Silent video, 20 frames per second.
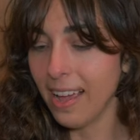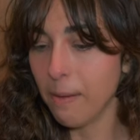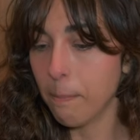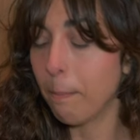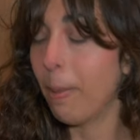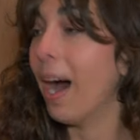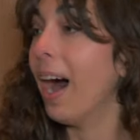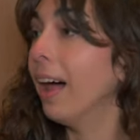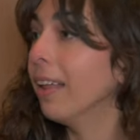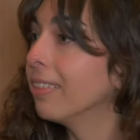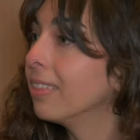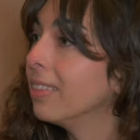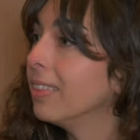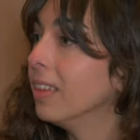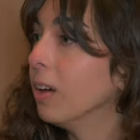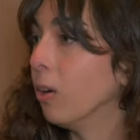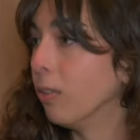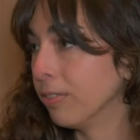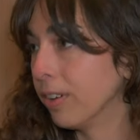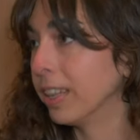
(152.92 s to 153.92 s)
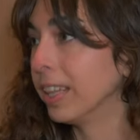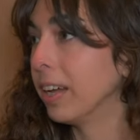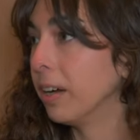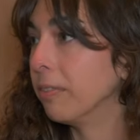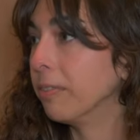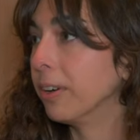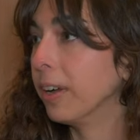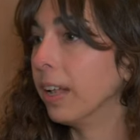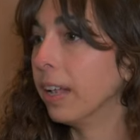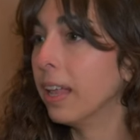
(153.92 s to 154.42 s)
path of a
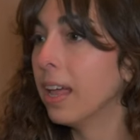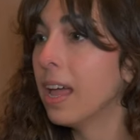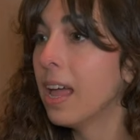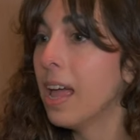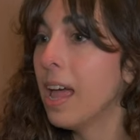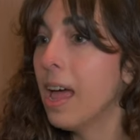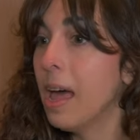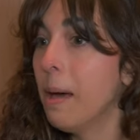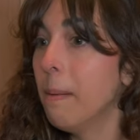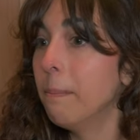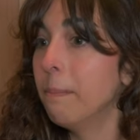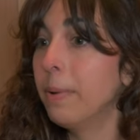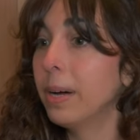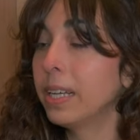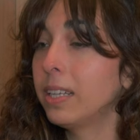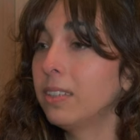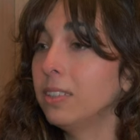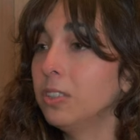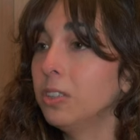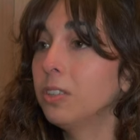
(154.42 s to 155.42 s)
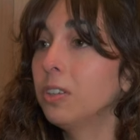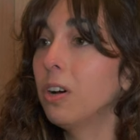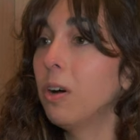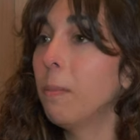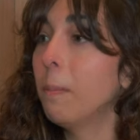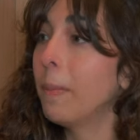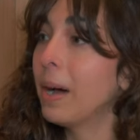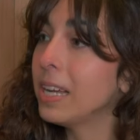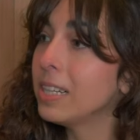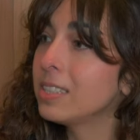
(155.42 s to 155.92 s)
DevRel. But you know,
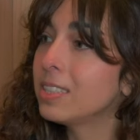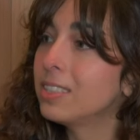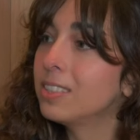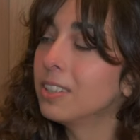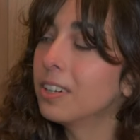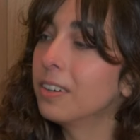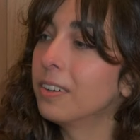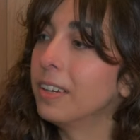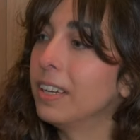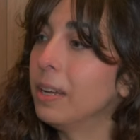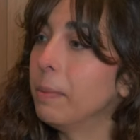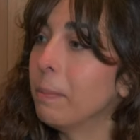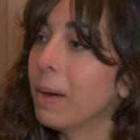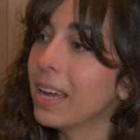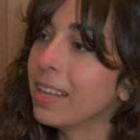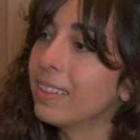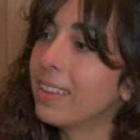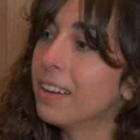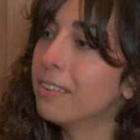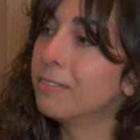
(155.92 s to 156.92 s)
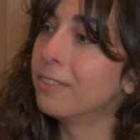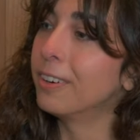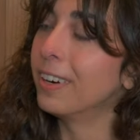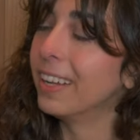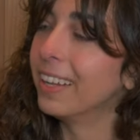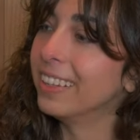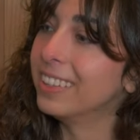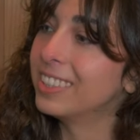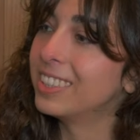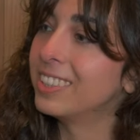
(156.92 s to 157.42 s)
my story, my
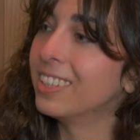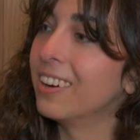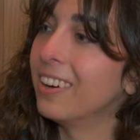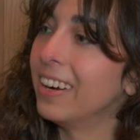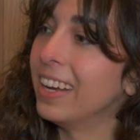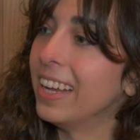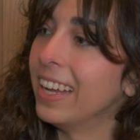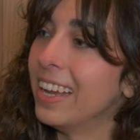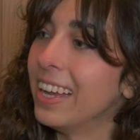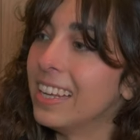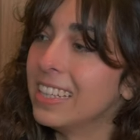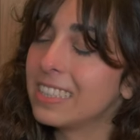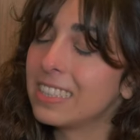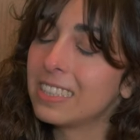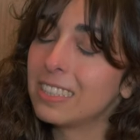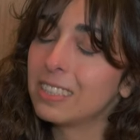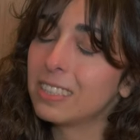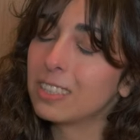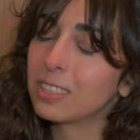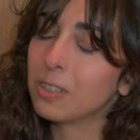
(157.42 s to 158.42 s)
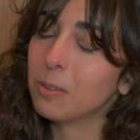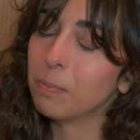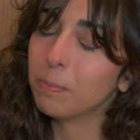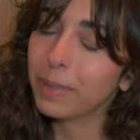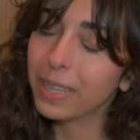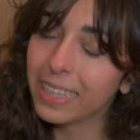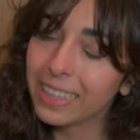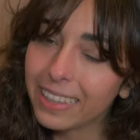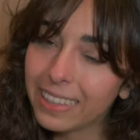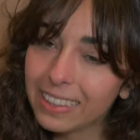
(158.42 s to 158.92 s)
DevRel story, is
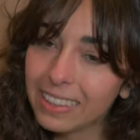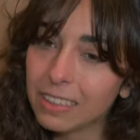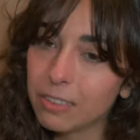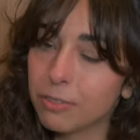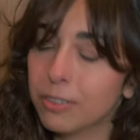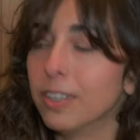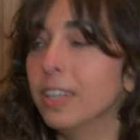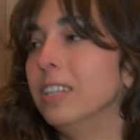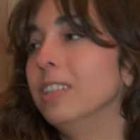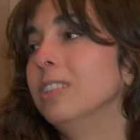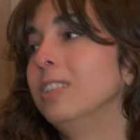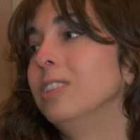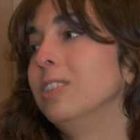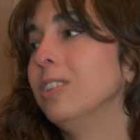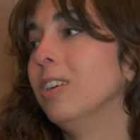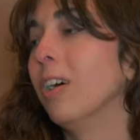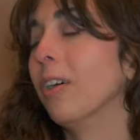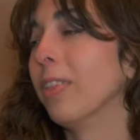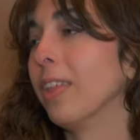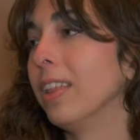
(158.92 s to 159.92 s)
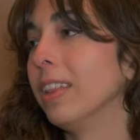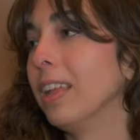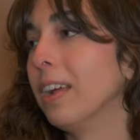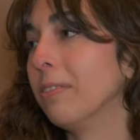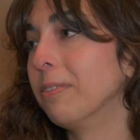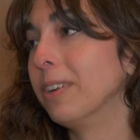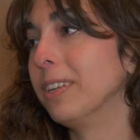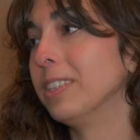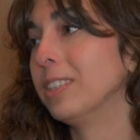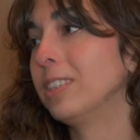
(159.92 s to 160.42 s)
completely different to other
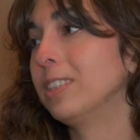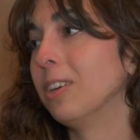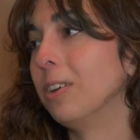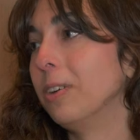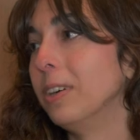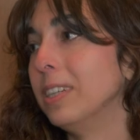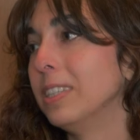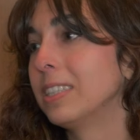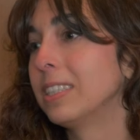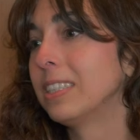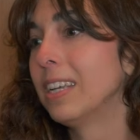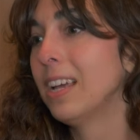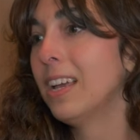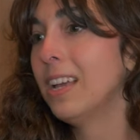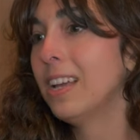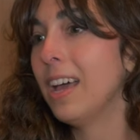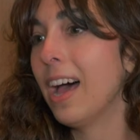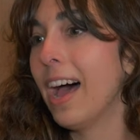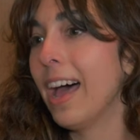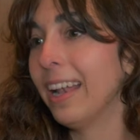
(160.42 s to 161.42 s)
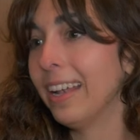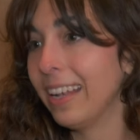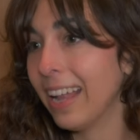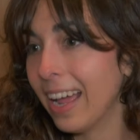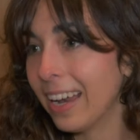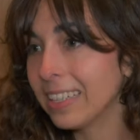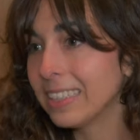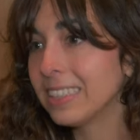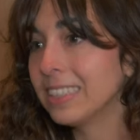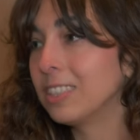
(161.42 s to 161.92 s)
DevRel stories, and
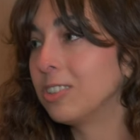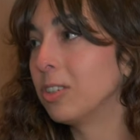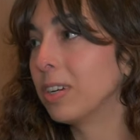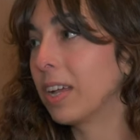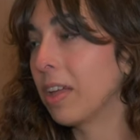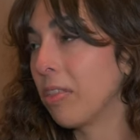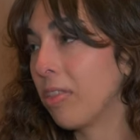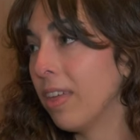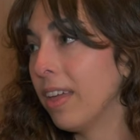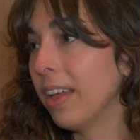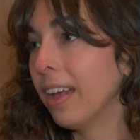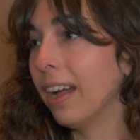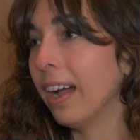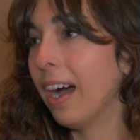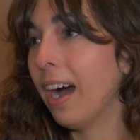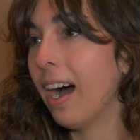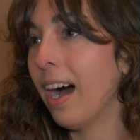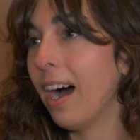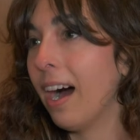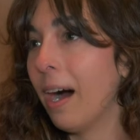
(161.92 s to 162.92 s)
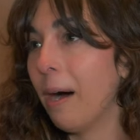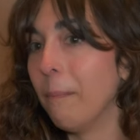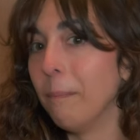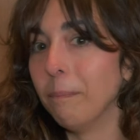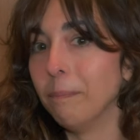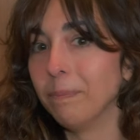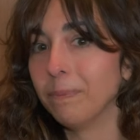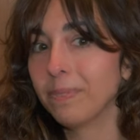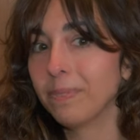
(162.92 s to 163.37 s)
that is the tricky thing. Um,